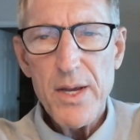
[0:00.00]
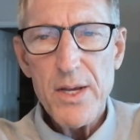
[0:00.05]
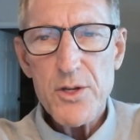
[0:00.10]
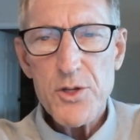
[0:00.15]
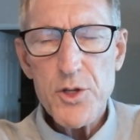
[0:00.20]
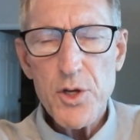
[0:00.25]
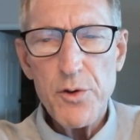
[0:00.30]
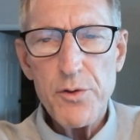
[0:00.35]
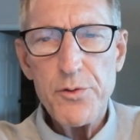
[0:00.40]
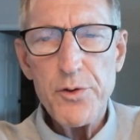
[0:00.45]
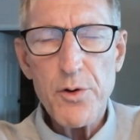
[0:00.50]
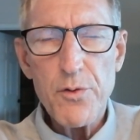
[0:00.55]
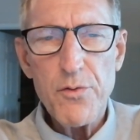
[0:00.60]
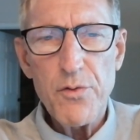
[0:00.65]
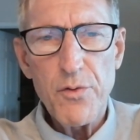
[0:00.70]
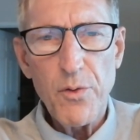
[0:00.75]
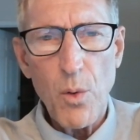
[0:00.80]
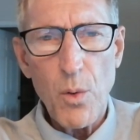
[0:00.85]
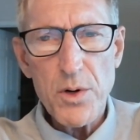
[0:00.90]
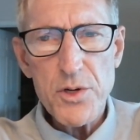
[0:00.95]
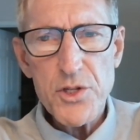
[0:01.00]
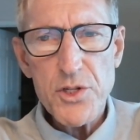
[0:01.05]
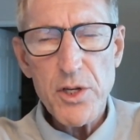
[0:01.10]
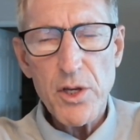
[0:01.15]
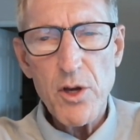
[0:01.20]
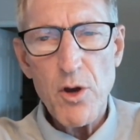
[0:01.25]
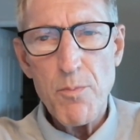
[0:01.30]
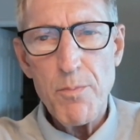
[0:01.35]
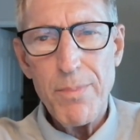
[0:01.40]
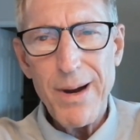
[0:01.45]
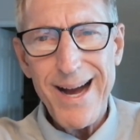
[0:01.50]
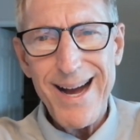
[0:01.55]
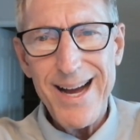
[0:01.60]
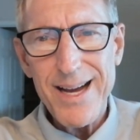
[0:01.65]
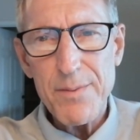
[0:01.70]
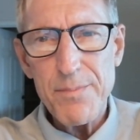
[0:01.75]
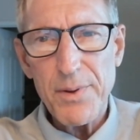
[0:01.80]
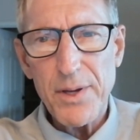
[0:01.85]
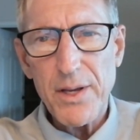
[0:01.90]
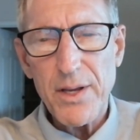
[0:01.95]
So if you're forced to go
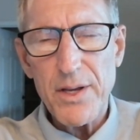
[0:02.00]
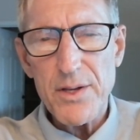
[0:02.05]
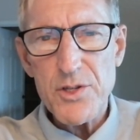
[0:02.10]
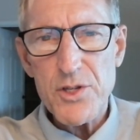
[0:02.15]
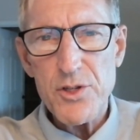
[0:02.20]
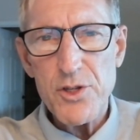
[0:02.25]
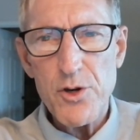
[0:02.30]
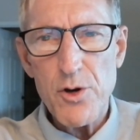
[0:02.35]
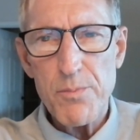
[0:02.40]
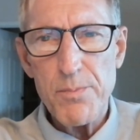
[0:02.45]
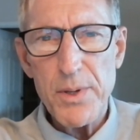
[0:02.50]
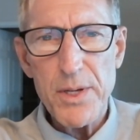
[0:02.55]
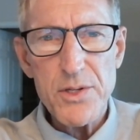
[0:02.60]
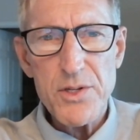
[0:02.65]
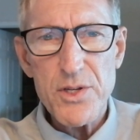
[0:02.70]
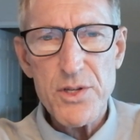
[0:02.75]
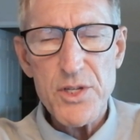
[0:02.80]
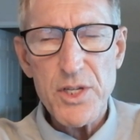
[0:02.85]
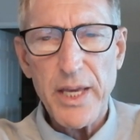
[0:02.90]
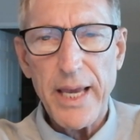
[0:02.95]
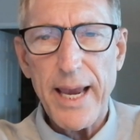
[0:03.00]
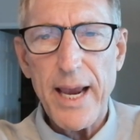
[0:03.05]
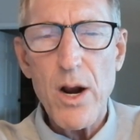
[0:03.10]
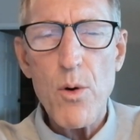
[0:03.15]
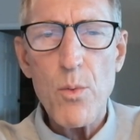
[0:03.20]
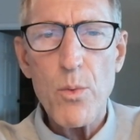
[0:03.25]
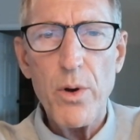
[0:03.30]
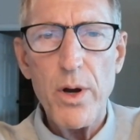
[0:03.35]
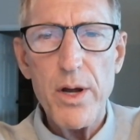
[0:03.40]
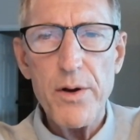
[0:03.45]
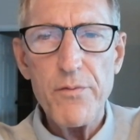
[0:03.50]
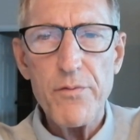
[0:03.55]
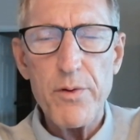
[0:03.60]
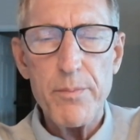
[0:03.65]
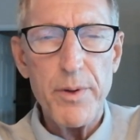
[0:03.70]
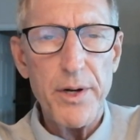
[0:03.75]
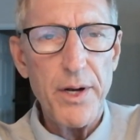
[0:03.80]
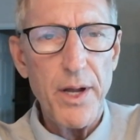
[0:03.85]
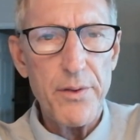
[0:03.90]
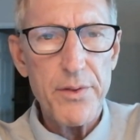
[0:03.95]
back because your business can't run
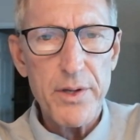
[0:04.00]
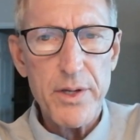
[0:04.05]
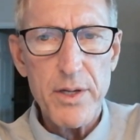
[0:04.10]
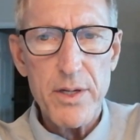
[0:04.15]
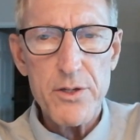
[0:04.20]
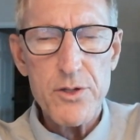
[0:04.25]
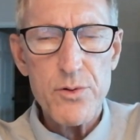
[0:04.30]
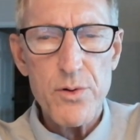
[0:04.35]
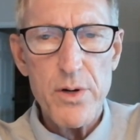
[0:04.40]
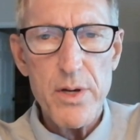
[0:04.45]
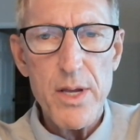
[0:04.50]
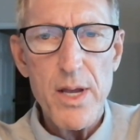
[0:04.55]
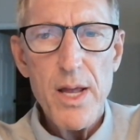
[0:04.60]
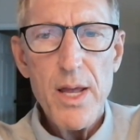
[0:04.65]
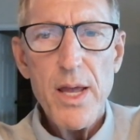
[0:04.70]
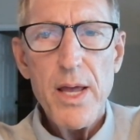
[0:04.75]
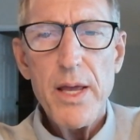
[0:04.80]
from another country,